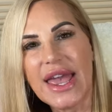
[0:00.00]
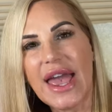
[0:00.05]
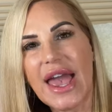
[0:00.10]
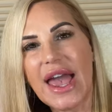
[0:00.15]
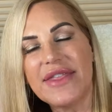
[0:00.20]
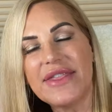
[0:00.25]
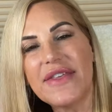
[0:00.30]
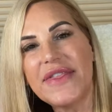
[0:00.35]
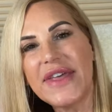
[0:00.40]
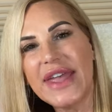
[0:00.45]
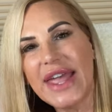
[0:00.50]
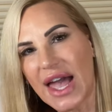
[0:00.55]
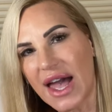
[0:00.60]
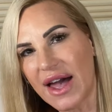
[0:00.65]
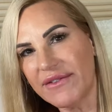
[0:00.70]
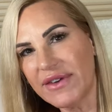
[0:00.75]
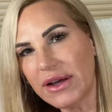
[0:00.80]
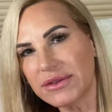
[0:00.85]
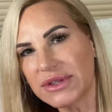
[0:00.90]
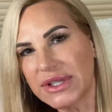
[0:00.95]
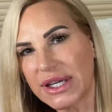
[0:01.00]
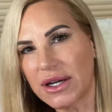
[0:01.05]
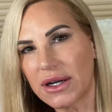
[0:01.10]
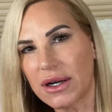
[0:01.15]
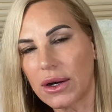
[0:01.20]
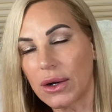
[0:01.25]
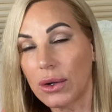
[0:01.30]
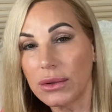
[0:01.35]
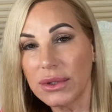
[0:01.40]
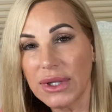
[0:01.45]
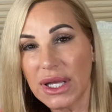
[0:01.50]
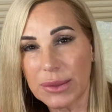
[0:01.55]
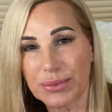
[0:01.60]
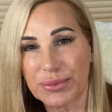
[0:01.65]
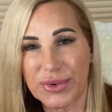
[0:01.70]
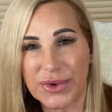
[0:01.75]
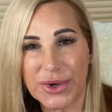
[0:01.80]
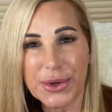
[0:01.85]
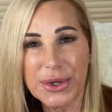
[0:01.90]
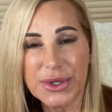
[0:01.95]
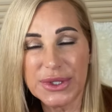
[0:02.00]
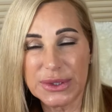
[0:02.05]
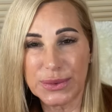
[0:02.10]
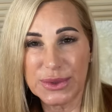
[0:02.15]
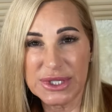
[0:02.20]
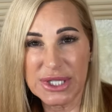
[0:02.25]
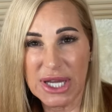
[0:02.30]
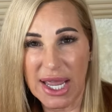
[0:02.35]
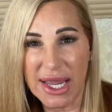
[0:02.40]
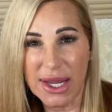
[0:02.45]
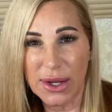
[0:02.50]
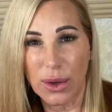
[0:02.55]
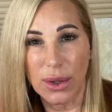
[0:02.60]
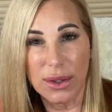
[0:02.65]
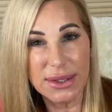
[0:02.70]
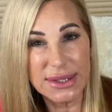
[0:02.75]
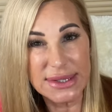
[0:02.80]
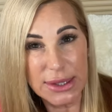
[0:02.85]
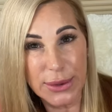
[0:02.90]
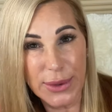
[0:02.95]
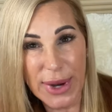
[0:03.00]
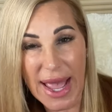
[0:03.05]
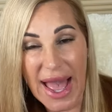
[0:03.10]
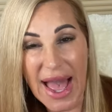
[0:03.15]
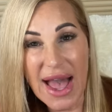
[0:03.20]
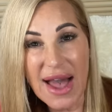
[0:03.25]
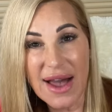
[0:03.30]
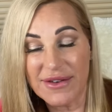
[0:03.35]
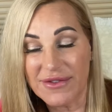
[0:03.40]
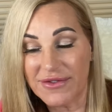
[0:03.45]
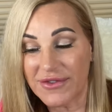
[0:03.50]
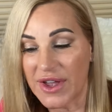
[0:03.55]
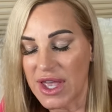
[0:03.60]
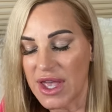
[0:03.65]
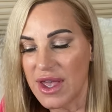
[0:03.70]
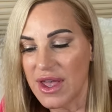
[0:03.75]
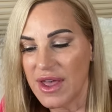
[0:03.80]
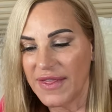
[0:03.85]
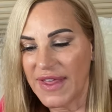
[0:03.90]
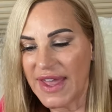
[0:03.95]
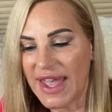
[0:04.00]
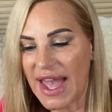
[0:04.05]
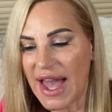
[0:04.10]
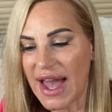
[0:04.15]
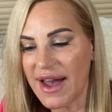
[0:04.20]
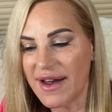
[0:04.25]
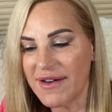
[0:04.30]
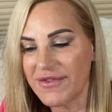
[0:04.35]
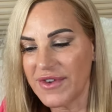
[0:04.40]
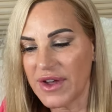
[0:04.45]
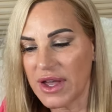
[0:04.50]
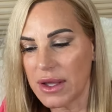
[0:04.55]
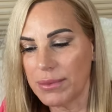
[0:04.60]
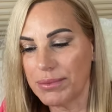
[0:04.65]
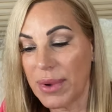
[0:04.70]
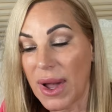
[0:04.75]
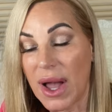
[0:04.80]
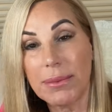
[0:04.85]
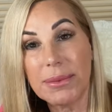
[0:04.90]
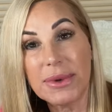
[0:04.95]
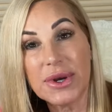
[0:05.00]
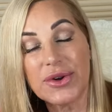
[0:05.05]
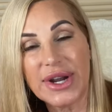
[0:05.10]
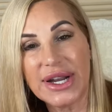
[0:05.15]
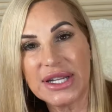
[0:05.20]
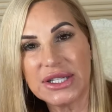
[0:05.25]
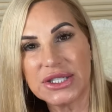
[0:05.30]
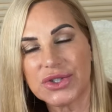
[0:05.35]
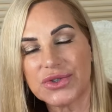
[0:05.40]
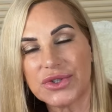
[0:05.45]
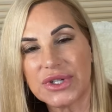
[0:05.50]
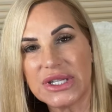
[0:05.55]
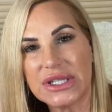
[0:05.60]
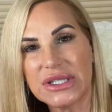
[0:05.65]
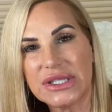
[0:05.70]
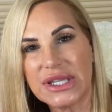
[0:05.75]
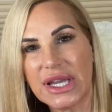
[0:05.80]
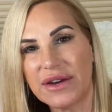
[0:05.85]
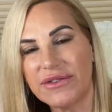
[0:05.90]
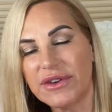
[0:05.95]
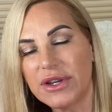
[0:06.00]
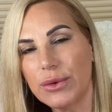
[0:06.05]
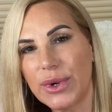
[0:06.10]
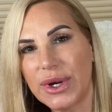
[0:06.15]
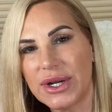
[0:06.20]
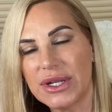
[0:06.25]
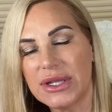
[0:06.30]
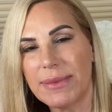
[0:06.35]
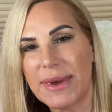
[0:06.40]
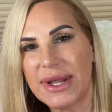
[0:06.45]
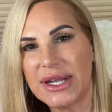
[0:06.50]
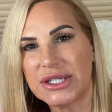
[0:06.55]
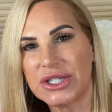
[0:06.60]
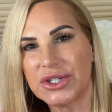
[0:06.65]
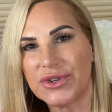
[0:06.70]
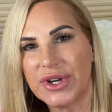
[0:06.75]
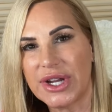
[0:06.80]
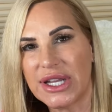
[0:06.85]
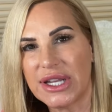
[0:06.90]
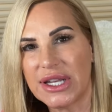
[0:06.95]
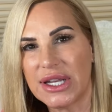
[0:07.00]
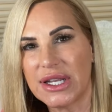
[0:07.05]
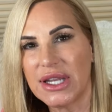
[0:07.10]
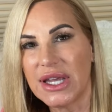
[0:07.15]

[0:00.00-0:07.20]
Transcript: And then they have out there a whole lot of produce, which I also have. They have pomegranate trees everywhere in the Mediterranean.